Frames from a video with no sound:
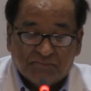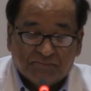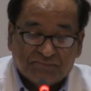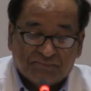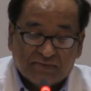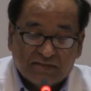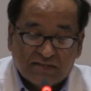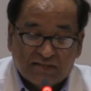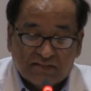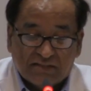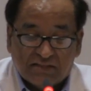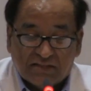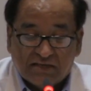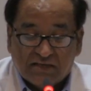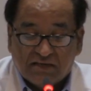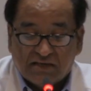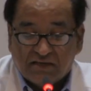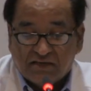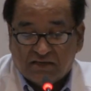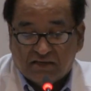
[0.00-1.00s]
um,
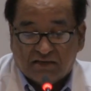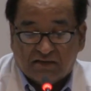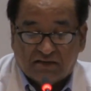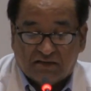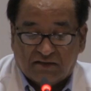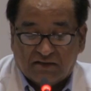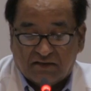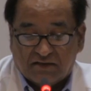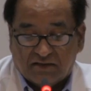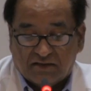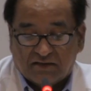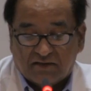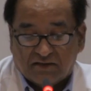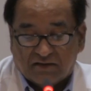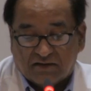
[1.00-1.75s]
the